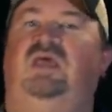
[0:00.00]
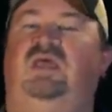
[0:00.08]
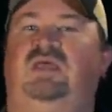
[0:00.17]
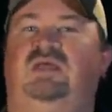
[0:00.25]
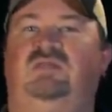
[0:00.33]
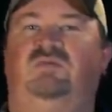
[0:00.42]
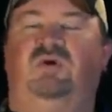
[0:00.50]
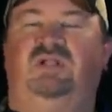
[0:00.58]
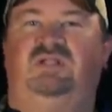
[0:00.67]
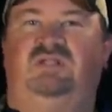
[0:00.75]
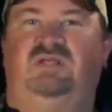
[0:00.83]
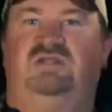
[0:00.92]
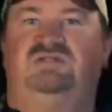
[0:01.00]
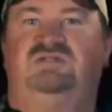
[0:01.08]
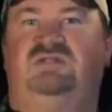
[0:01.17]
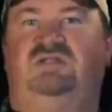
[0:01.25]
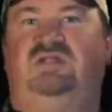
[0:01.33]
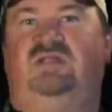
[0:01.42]
And what it does
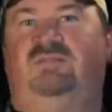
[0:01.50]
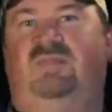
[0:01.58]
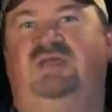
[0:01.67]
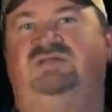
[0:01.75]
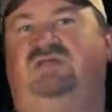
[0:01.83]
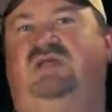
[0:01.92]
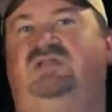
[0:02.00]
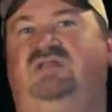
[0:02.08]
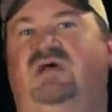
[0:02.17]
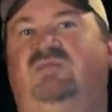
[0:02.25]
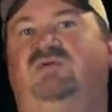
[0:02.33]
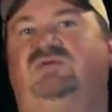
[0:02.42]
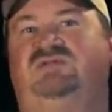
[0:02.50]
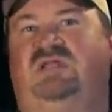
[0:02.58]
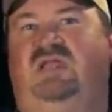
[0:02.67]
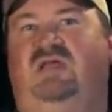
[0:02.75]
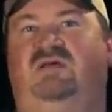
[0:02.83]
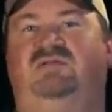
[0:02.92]
is it, it makes a double
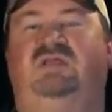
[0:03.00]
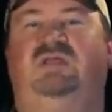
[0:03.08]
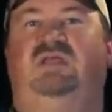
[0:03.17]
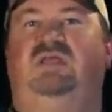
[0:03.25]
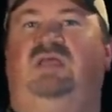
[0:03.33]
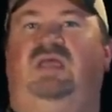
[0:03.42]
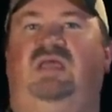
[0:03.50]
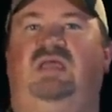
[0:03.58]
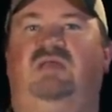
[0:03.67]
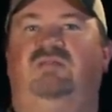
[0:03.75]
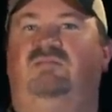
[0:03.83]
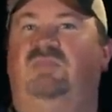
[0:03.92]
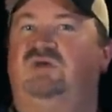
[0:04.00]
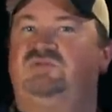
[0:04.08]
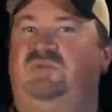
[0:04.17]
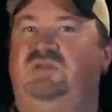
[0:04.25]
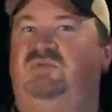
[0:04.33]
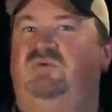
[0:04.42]
sound. And
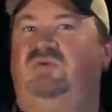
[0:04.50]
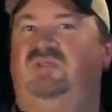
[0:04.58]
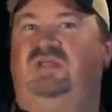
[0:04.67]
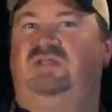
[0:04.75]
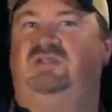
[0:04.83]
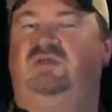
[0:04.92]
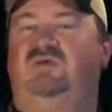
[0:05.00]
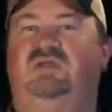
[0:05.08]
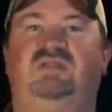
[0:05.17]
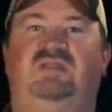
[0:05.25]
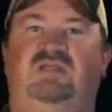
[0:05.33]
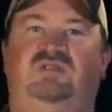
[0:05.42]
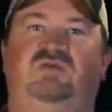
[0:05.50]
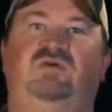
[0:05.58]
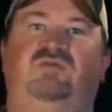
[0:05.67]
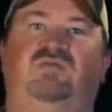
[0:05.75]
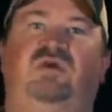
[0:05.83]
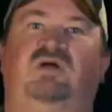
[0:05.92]
most people, when they do it, they do
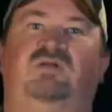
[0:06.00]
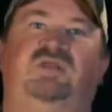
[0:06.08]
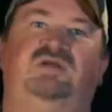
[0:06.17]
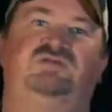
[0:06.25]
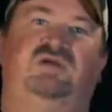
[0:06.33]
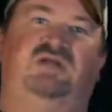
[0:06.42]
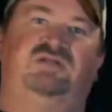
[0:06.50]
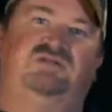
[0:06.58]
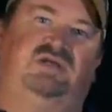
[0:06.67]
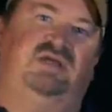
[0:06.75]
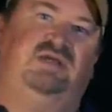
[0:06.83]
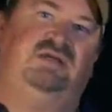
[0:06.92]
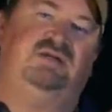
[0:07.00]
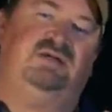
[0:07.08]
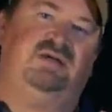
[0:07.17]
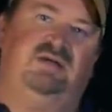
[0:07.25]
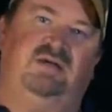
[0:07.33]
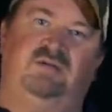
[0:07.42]
it wrong. They try to say,
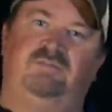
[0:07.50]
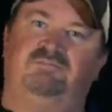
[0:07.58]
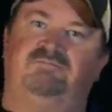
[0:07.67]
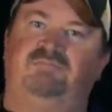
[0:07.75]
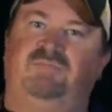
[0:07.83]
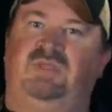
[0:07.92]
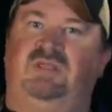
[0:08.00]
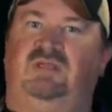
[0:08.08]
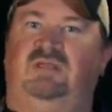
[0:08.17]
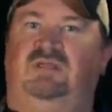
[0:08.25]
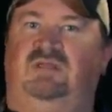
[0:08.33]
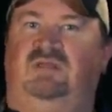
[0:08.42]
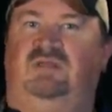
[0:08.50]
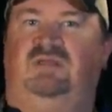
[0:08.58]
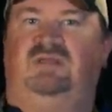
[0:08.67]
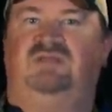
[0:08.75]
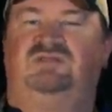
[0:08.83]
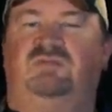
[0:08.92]
um,
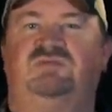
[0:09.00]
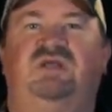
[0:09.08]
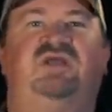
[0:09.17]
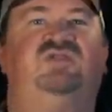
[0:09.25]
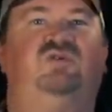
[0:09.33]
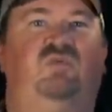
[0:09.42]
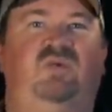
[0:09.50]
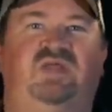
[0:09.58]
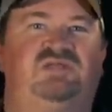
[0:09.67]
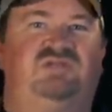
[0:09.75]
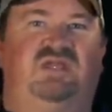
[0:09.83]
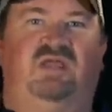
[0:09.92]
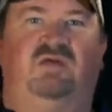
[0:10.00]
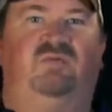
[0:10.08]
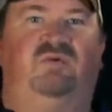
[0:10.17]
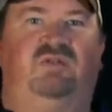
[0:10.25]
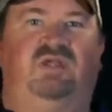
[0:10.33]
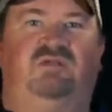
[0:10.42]
uh, it's almost like a DeWitt sound
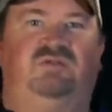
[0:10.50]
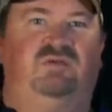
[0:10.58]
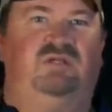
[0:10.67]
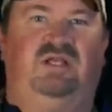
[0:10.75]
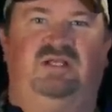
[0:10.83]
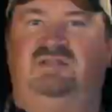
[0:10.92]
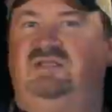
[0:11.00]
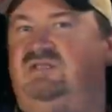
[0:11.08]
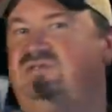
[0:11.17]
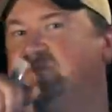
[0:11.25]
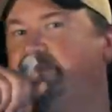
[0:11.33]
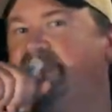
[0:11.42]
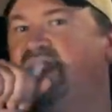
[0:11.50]
where they'll do it like this.